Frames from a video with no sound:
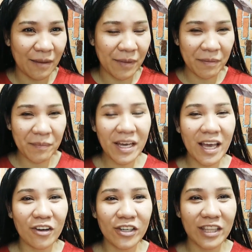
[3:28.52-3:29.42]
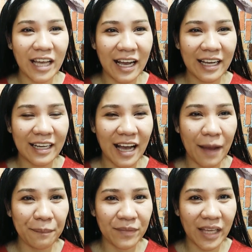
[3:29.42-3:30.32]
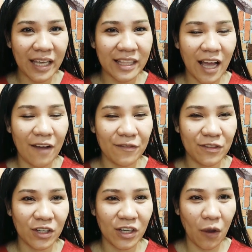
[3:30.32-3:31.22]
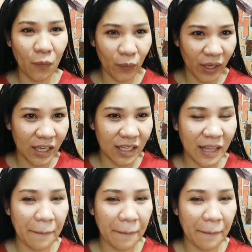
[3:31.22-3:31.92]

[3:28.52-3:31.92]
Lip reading: magbibigay ako ng update after a week